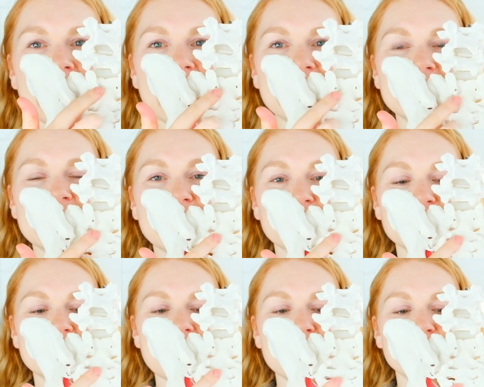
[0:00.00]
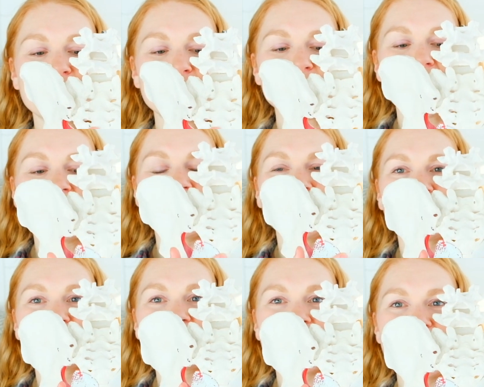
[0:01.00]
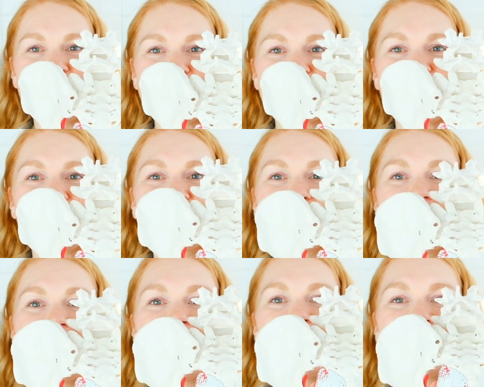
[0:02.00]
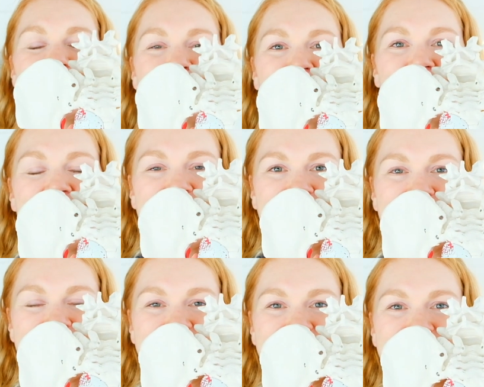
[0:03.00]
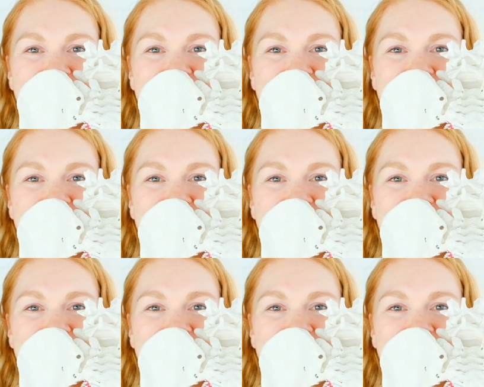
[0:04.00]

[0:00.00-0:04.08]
ends at your sacrum and then your tailbone to your anus.